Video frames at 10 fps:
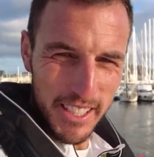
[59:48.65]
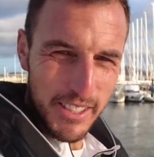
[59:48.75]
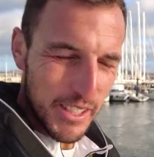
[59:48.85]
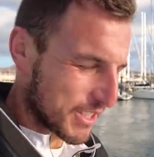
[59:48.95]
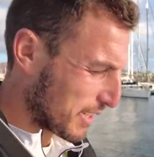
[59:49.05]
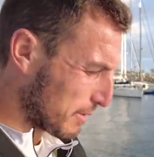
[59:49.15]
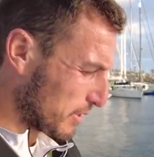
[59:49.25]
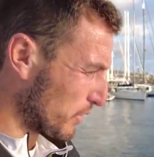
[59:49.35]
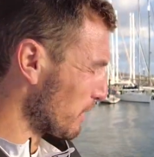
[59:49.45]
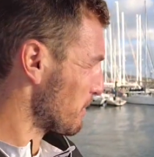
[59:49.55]
so it's gonna be
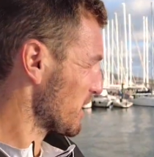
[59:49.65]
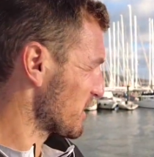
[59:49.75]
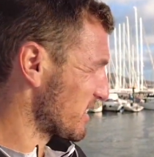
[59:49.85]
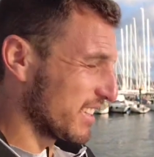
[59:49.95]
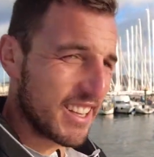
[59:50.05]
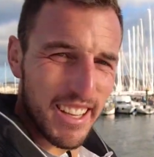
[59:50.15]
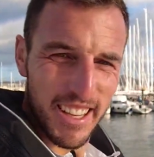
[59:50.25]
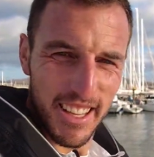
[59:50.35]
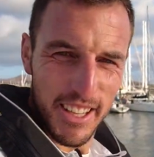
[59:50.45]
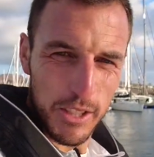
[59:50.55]
tropics,
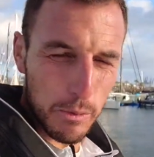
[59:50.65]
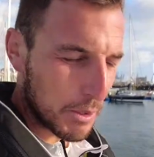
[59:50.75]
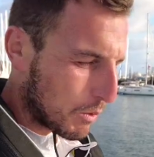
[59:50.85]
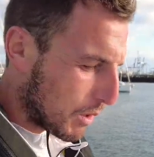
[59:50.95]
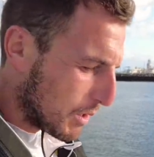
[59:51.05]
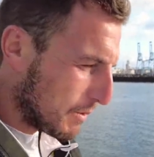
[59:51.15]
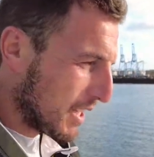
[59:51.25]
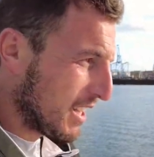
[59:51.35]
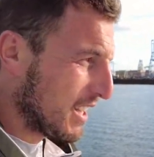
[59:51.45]
super warm.